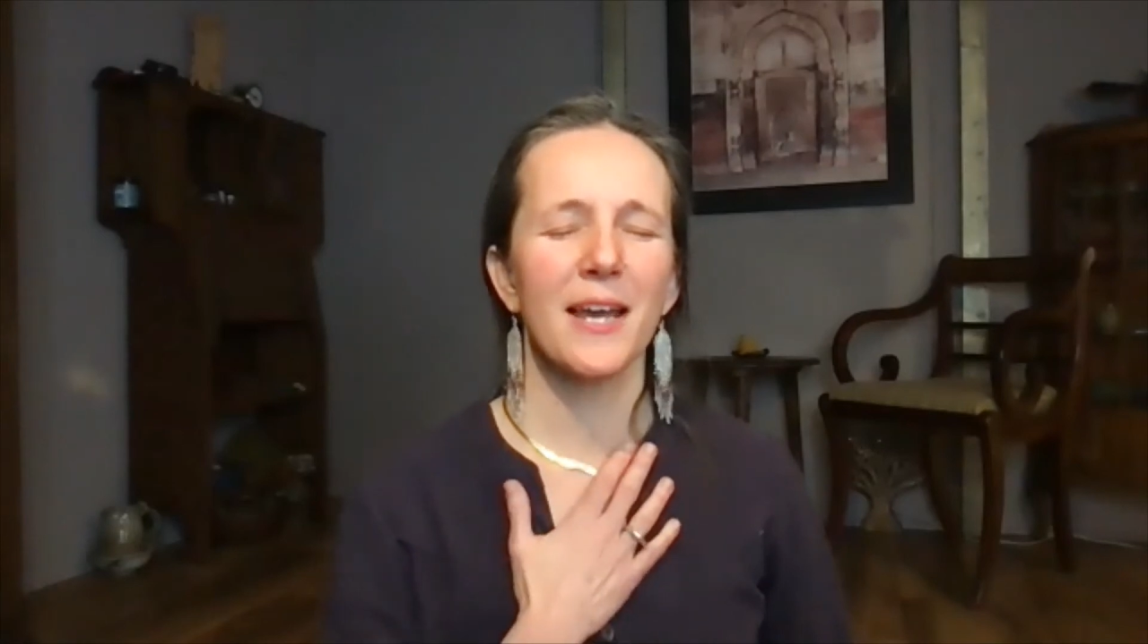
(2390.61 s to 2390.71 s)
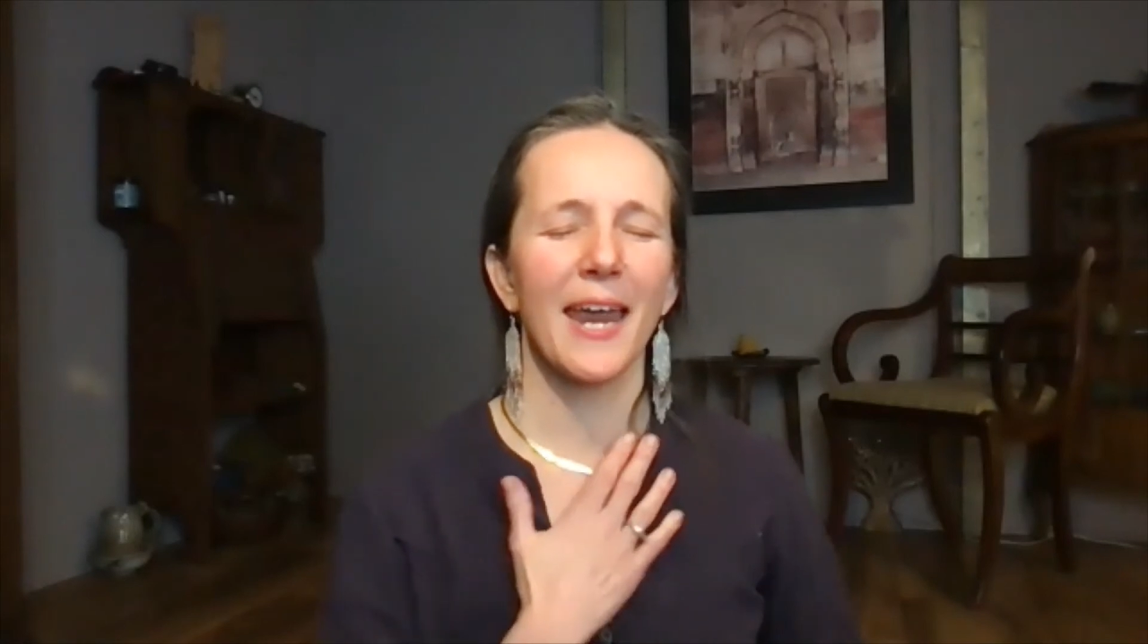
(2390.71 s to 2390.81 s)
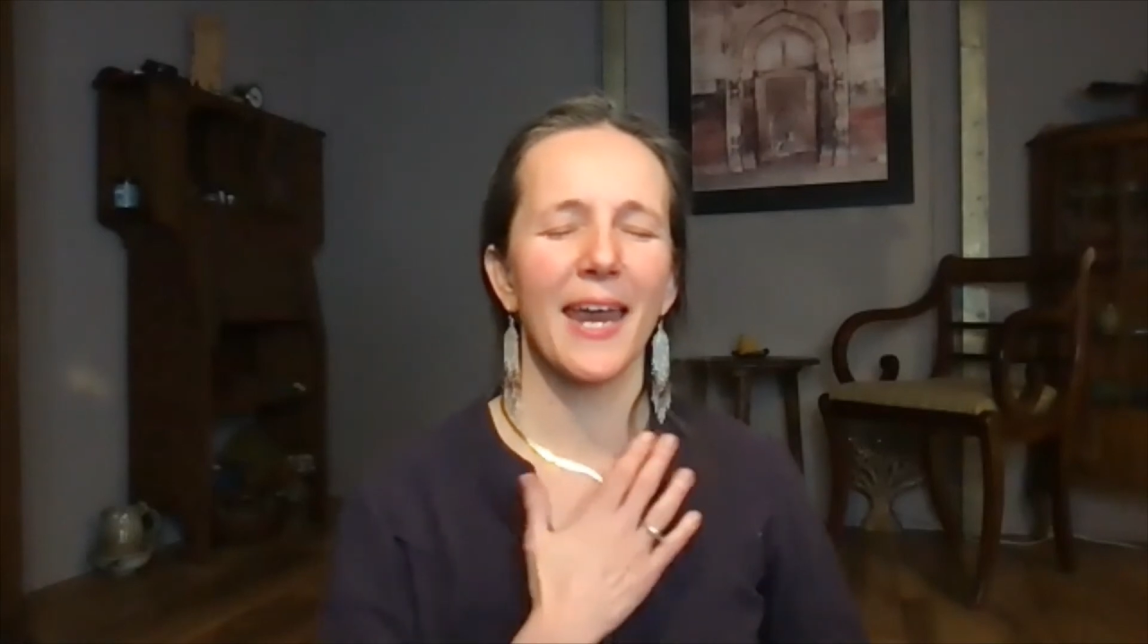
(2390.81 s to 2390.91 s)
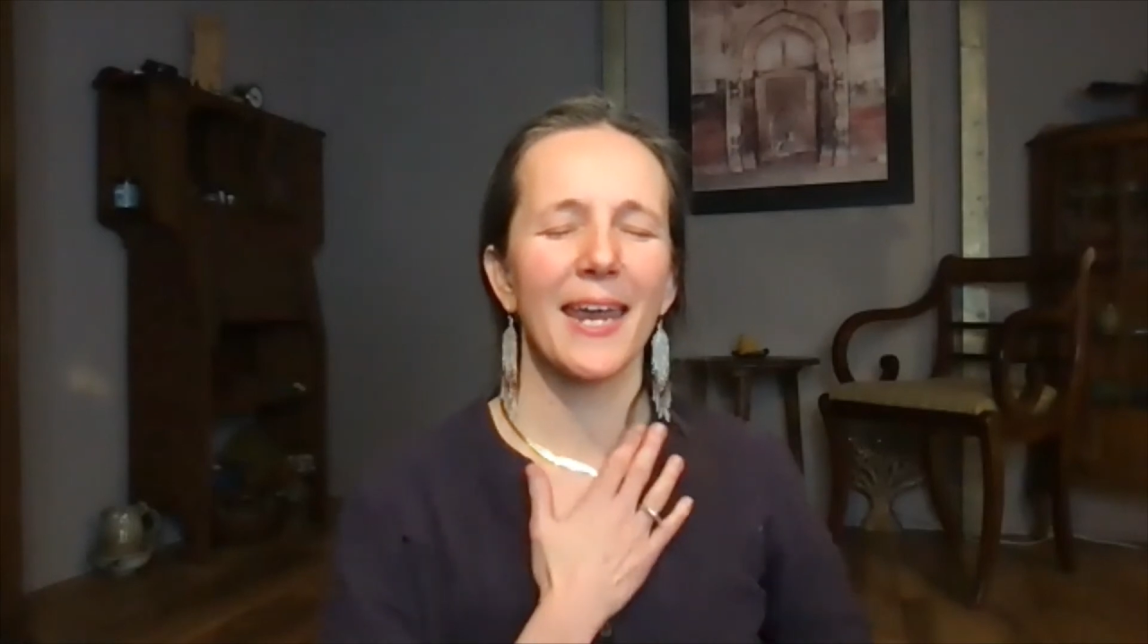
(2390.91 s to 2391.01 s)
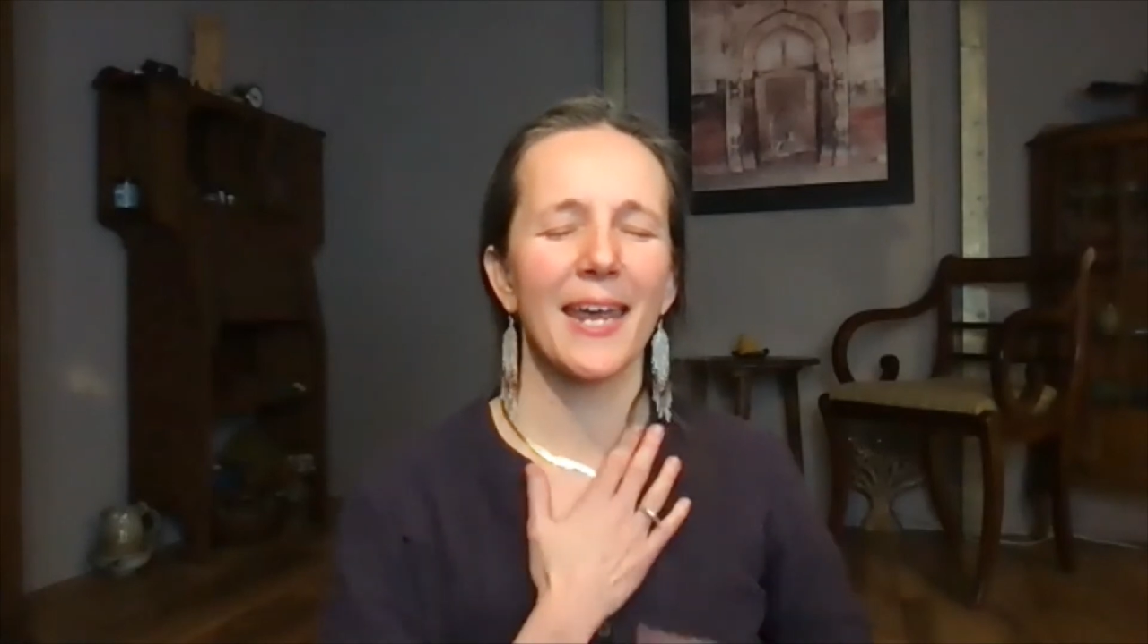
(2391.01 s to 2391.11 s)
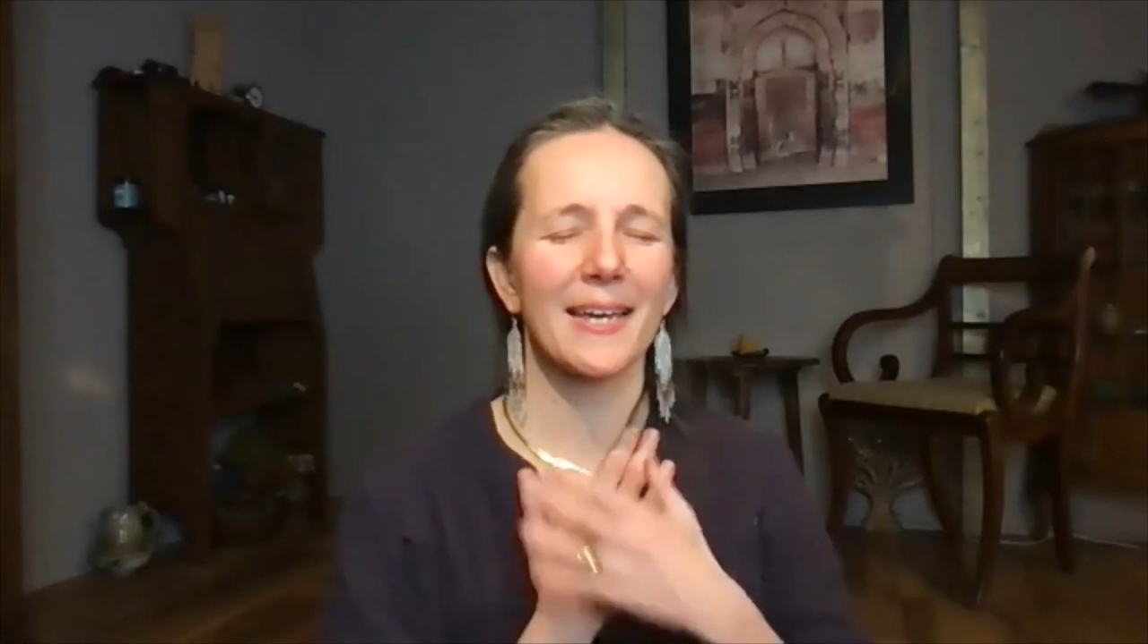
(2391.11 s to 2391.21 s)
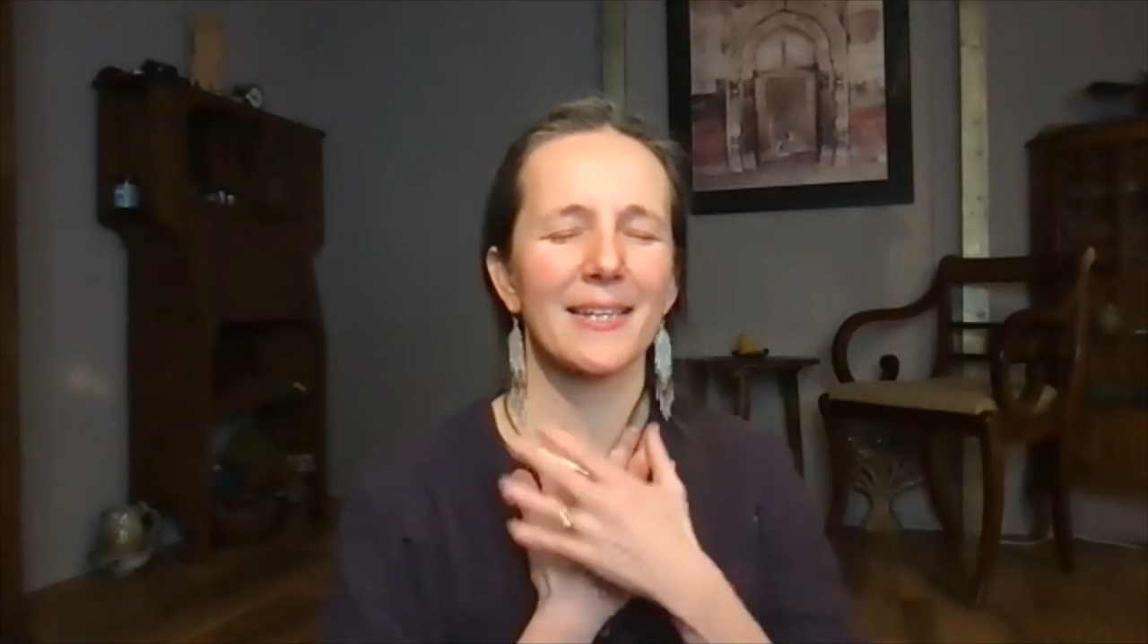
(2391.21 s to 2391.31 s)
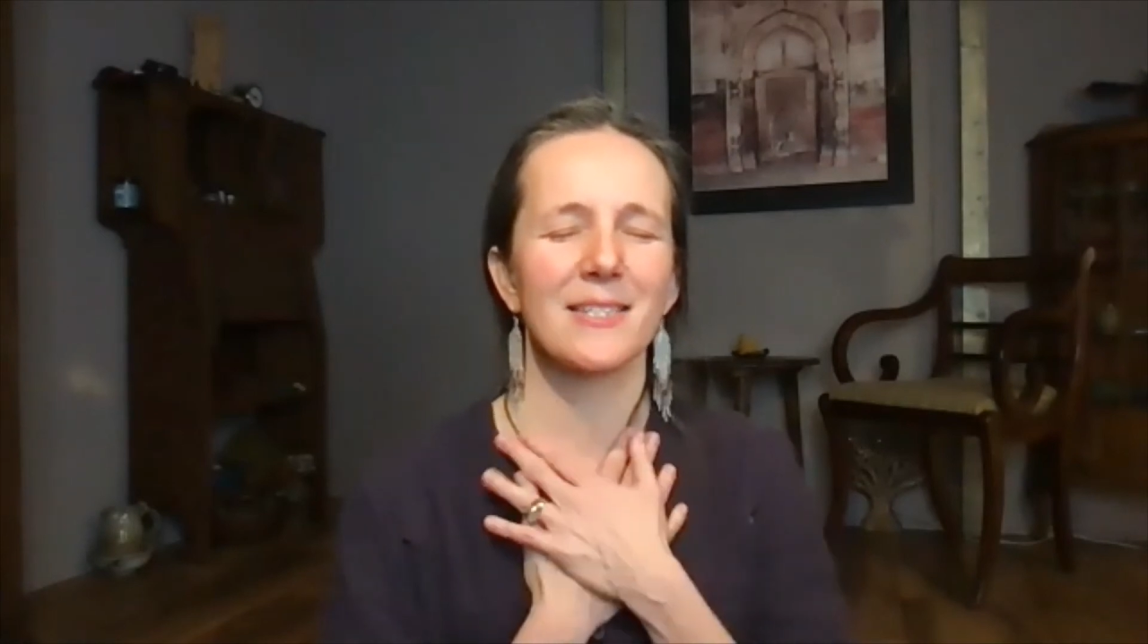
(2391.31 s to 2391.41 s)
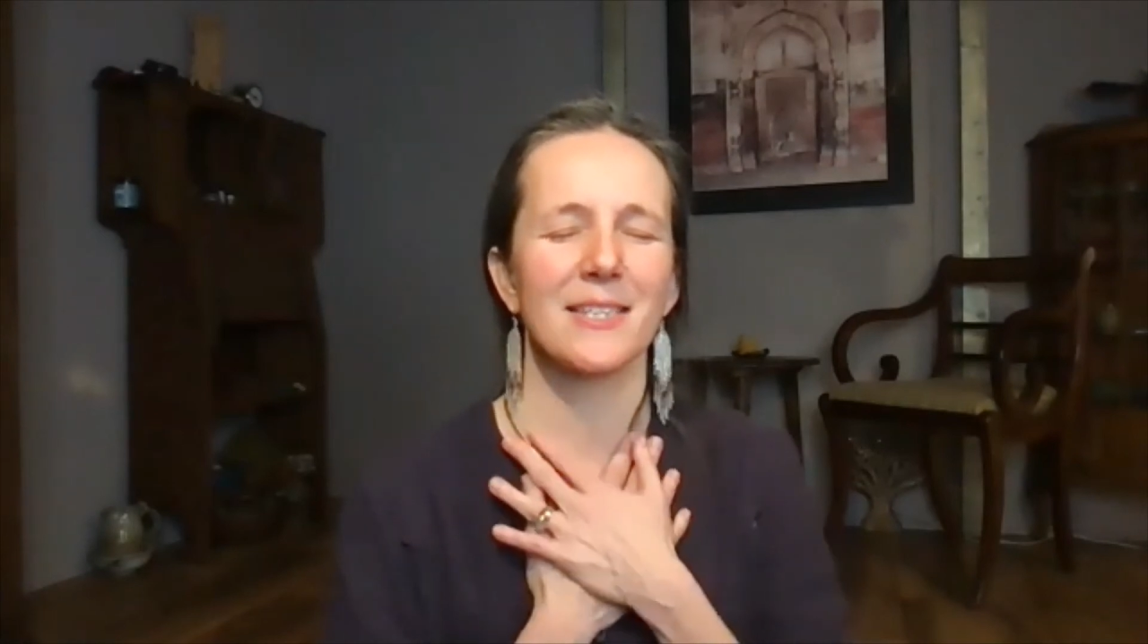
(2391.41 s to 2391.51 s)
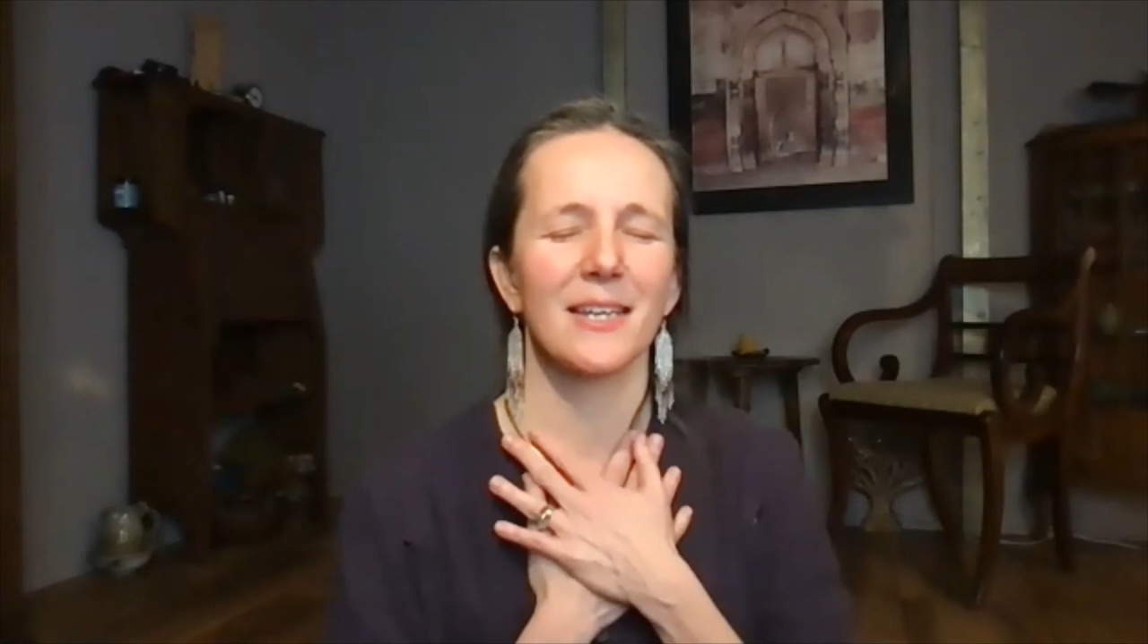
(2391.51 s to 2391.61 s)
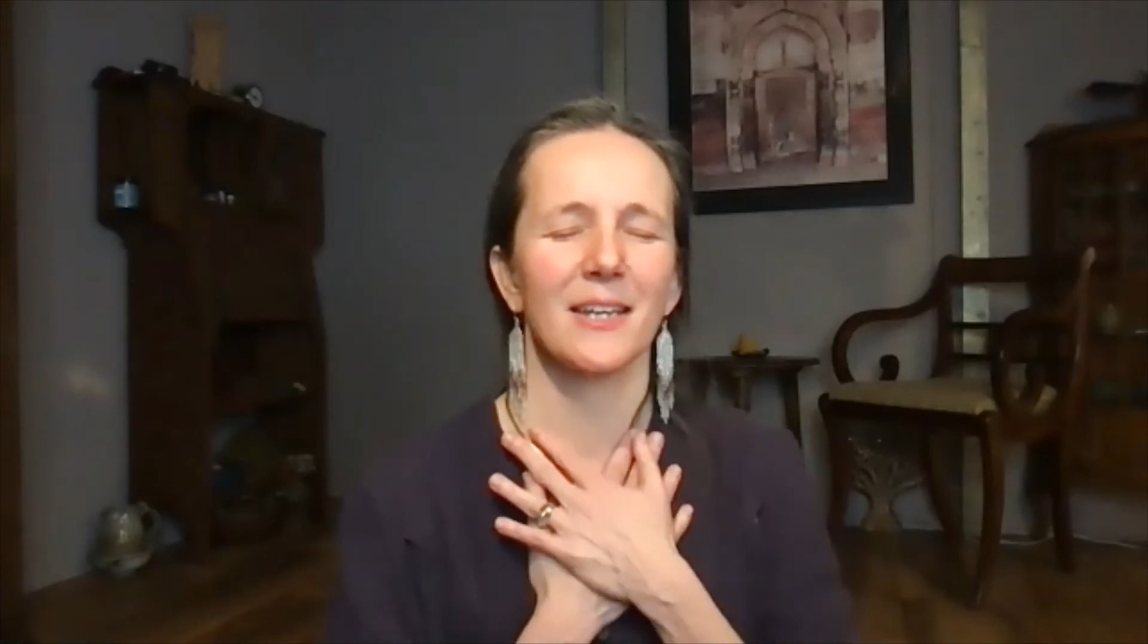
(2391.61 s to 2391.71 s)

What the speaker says: hand,